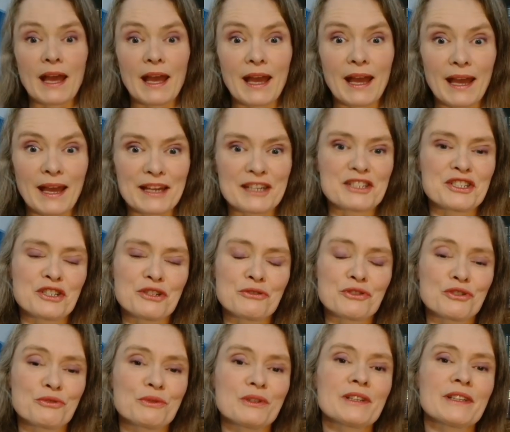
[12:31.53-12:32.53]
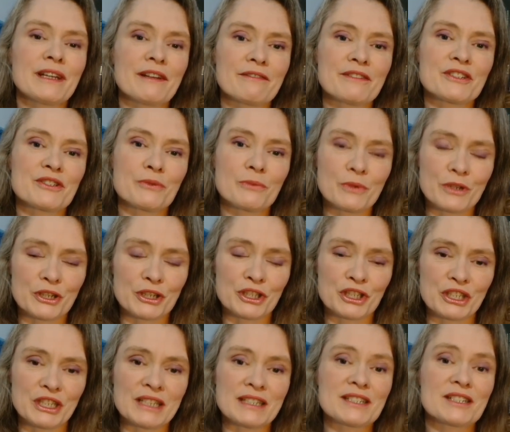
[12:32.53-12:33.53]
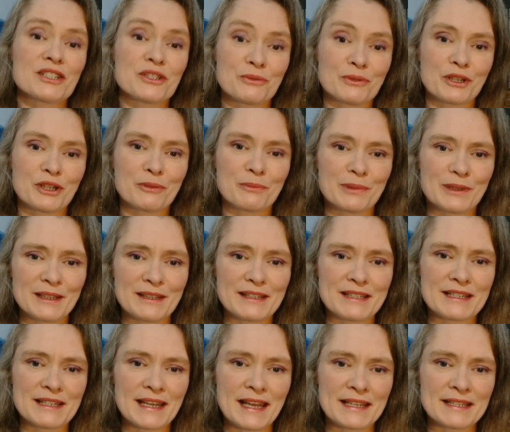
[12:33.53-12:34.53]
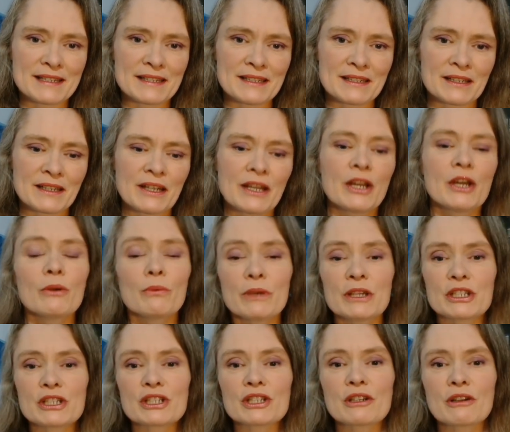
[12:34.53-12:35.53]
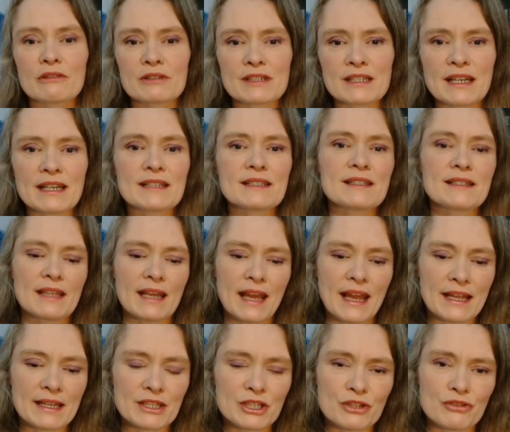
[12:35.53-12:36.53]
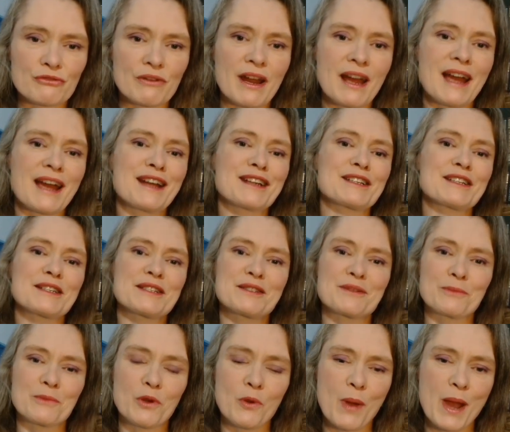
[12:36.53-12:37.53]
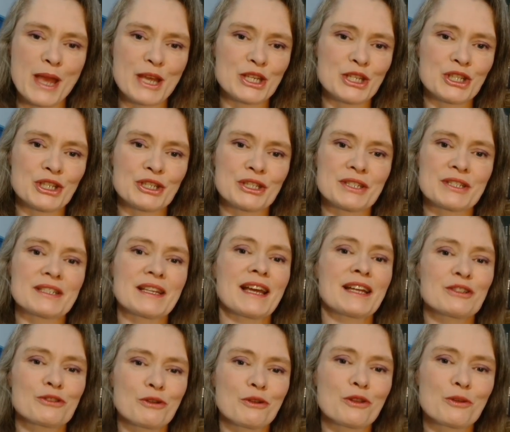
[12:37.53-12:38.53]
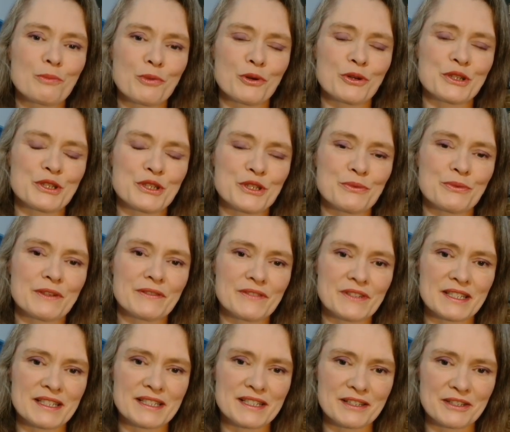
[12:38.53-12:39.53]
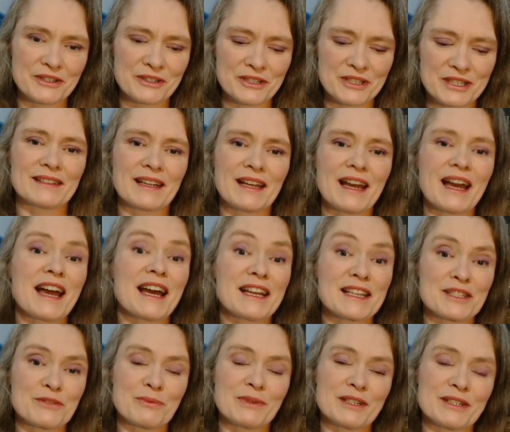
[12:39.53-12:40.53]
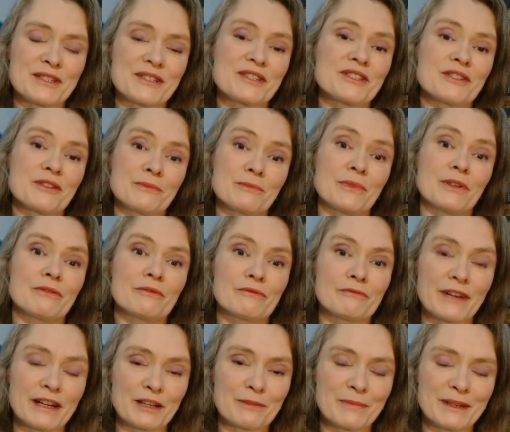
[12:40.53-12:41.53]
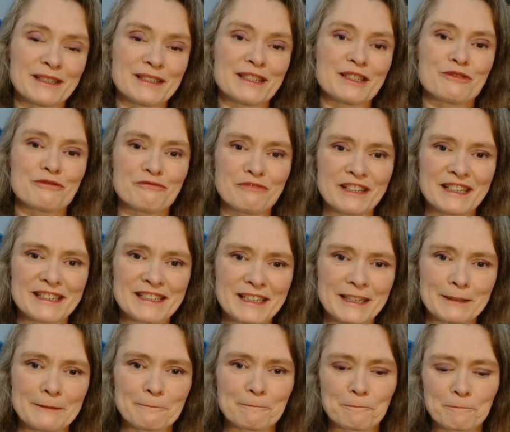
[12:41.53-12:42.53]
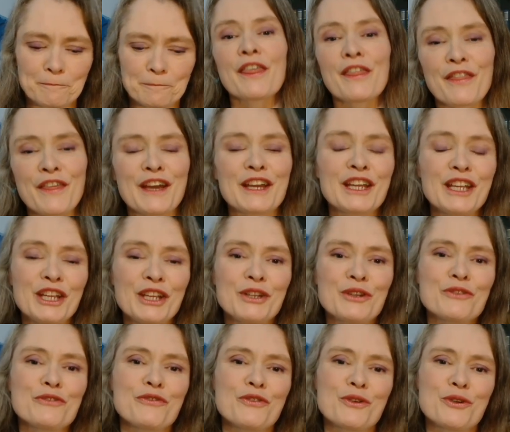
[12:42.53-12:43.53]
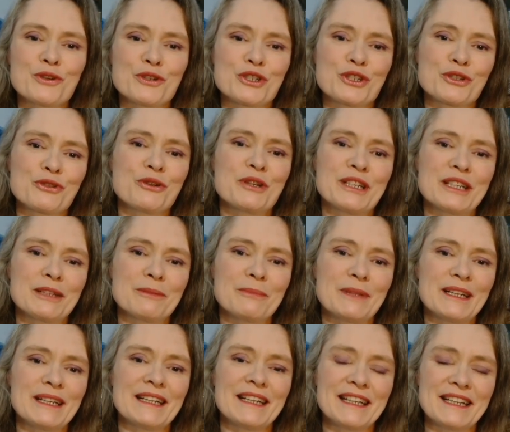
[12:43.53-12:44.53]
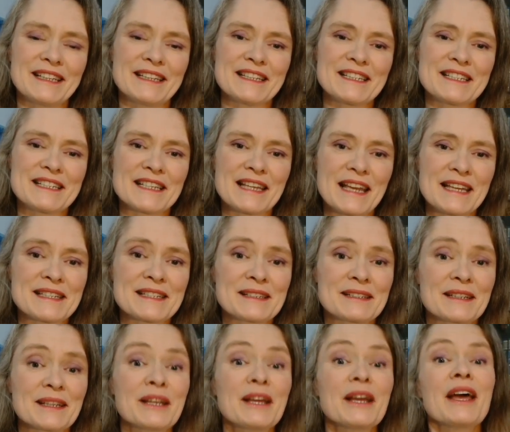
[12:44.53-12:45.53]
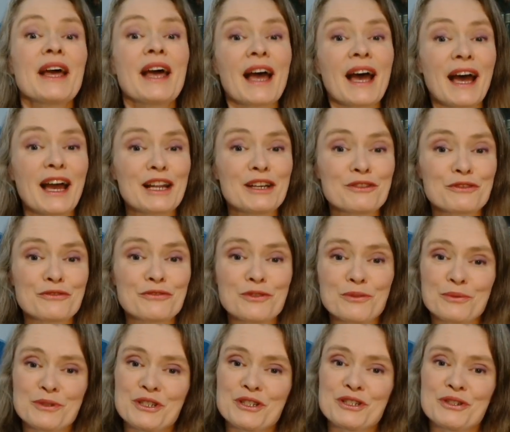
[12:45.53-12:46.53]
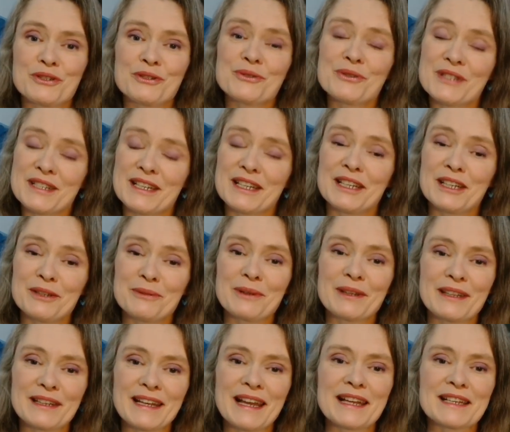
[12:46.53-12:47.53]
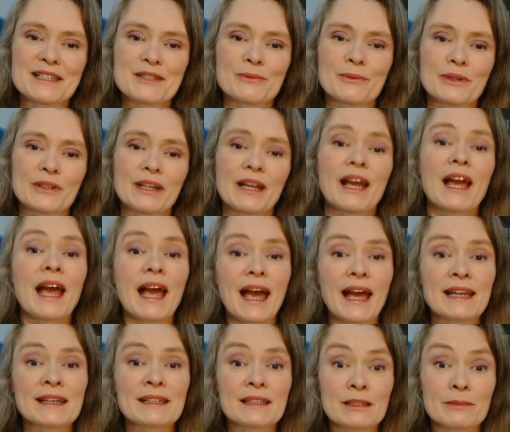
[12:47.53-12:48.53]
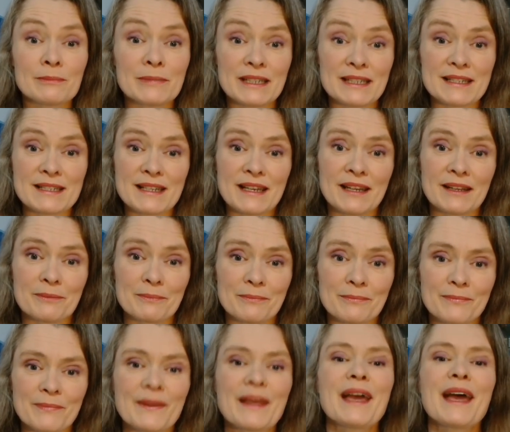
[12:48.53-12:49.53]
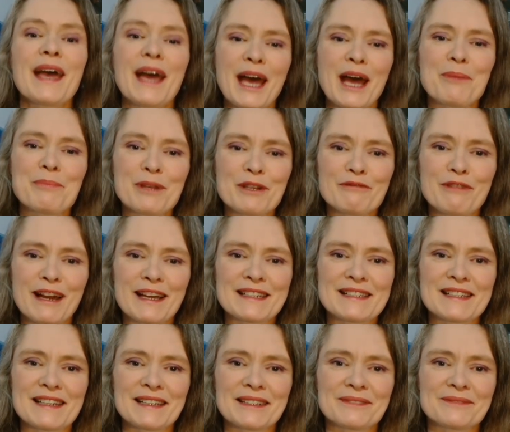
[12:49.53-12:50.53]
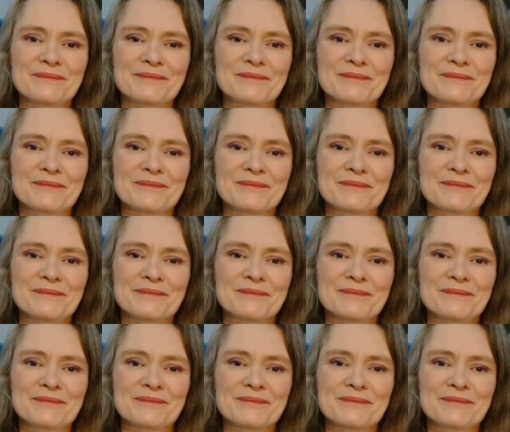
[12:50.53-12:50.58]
As usual, there is a worksheet to accompany this lesson, which contains the extract, some questions, and all the points we've discussed, as well as some recommended reading. Thank you for joining me in this lesson. I look forward to seeing you in the next one, and in the meantime, happy writing.